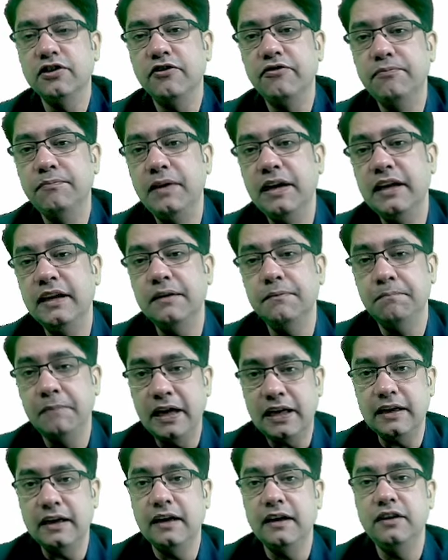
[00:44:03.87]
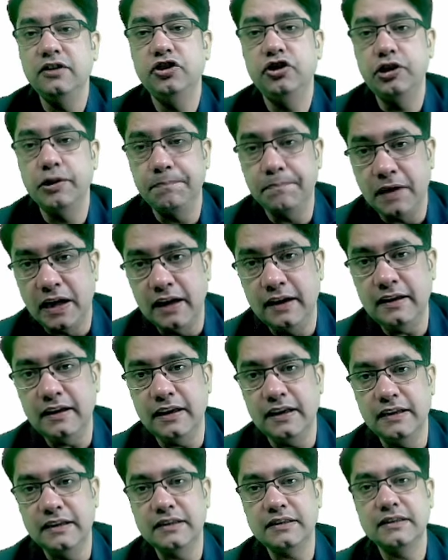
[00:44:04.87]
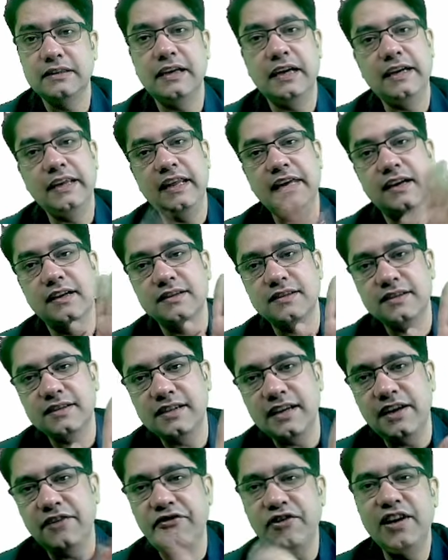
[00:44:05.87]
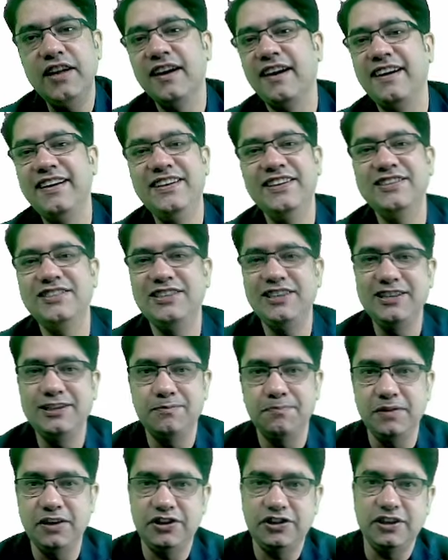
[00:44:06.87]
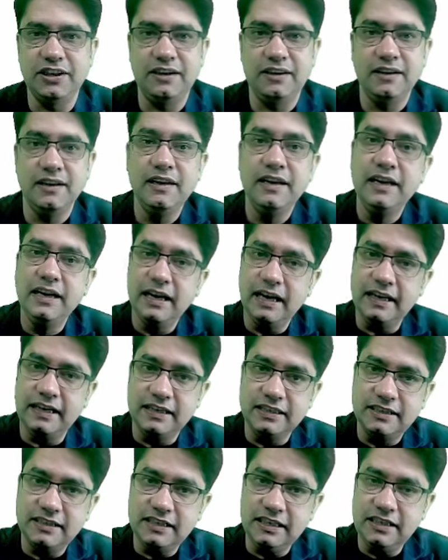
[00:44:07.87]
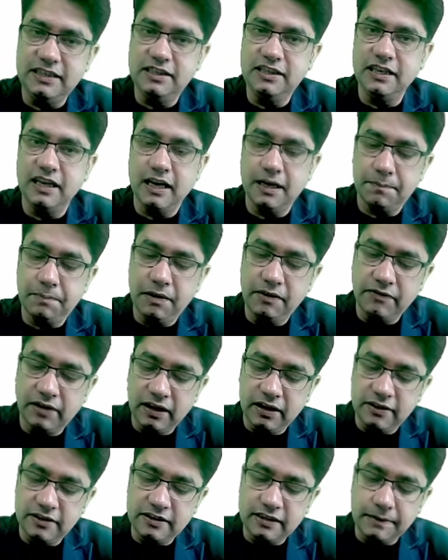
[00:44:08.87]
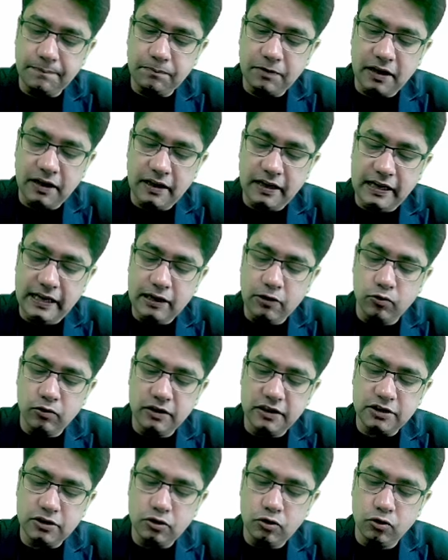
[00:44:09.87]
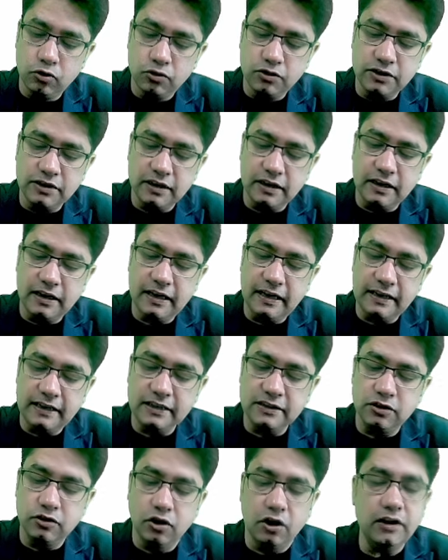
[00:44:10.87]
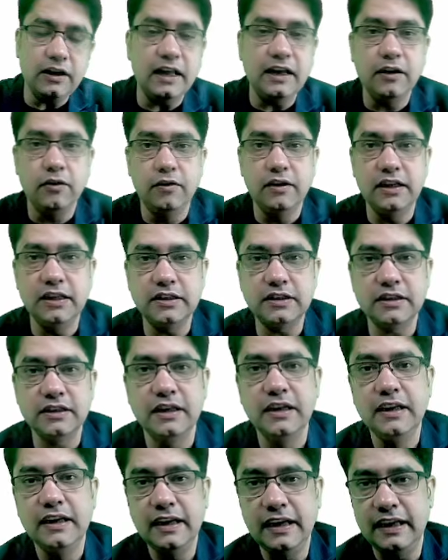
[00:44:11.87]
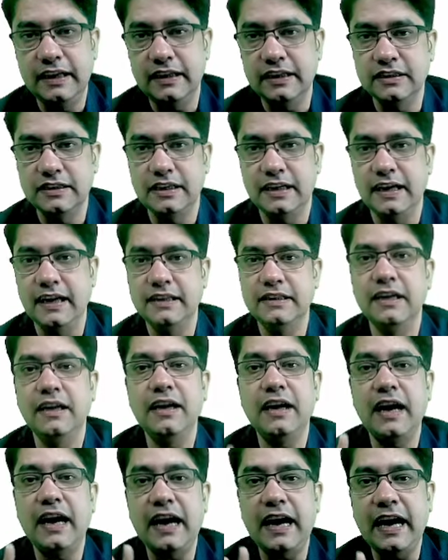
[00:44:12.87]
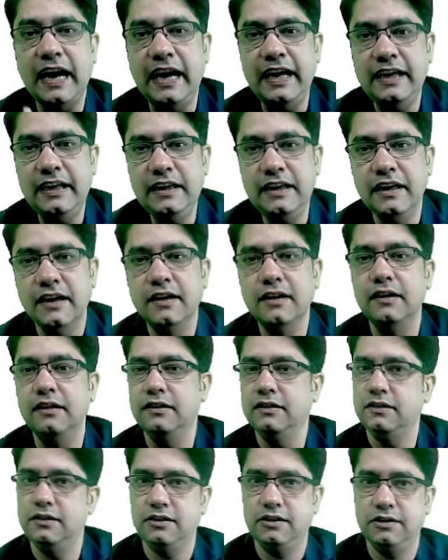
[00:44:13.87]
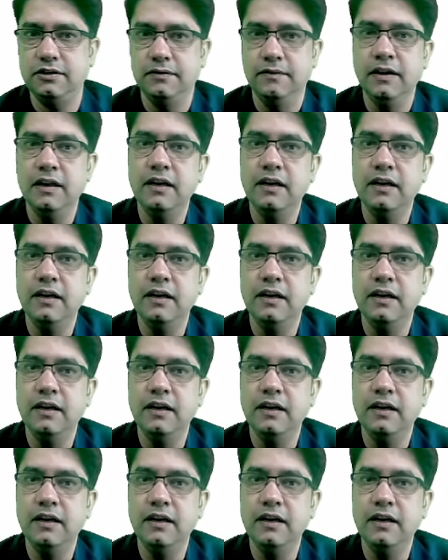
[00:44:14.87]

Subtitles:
of making Gepant is that they are safe in heart disease patient. It is CGRP1 receptor agonist? No, sir. It is not agonist. It is rather antagonist.